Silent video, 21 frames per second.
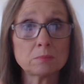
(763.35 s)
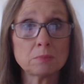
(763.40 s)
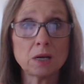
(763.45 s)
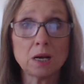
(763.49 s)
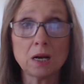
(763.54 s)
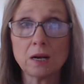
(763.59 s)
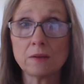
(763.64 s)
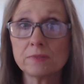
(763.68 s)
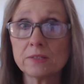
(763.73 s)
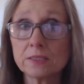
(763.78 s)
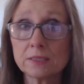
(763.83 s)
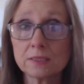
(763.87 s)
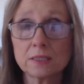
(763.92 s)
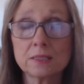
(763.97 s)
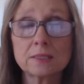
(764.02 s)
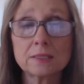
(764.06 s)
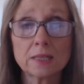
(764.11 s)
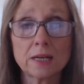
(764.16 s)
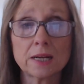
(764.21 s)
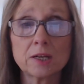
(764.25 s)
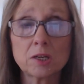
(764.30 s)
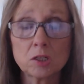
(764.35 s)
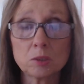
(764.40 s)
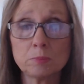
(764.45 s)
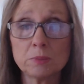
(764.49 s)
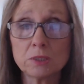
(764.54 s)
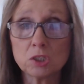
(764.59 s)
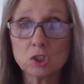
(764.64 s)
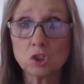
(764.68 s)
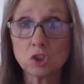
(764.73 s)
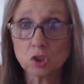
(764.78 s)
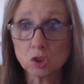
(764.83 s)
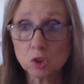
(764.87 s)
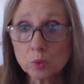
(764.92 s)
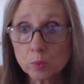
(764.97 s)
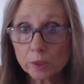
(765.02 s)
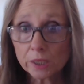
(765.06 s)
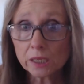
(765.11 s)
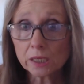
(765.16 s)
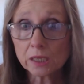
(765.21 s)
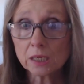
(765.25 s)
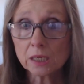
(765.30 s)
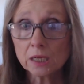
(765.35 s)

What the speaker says: obvious things that I could have been doing,